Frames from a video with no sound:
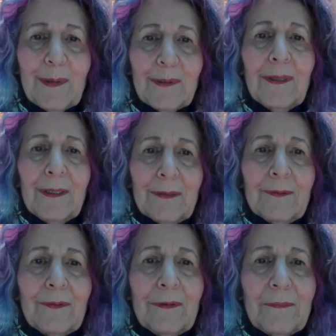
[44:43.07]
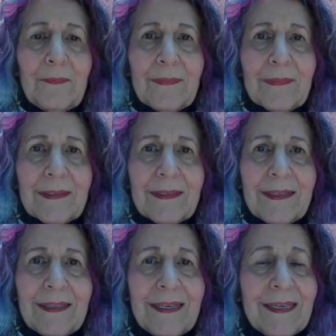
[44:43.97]
with the love.
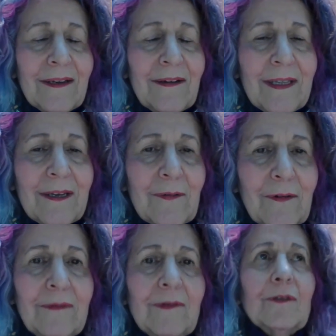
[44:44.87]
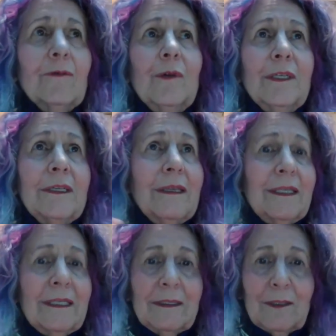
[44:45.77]
They carry that forever. So one of
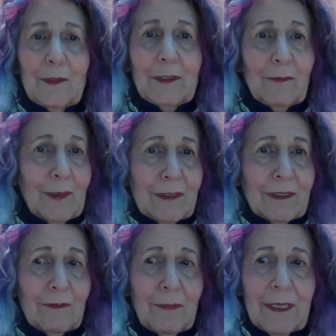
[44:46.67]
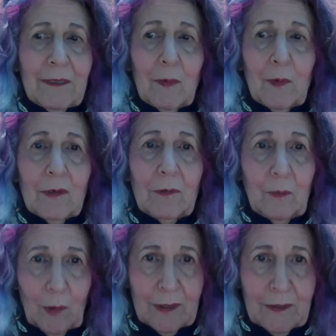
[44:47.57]
the ways to remain
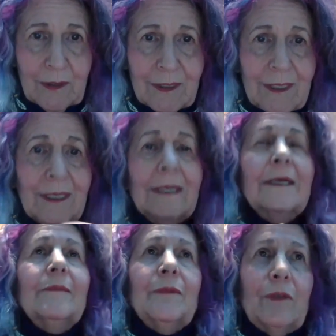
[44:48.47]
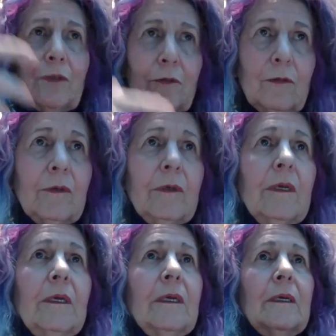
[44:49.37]
immortal was to
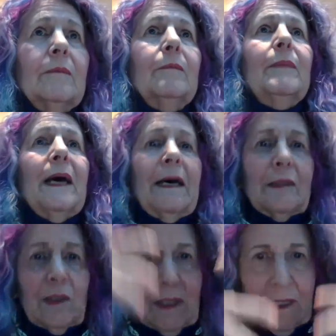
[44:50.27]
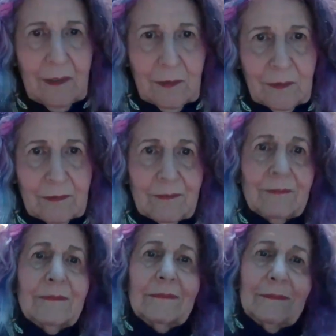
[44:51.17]
pass
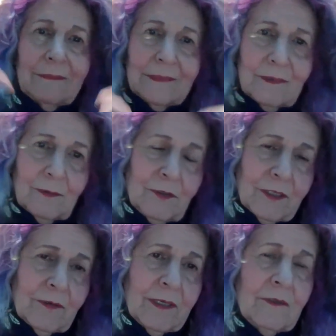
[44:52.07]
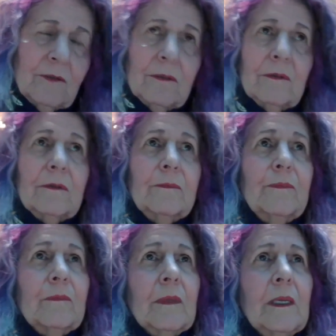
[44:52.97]
down through generations.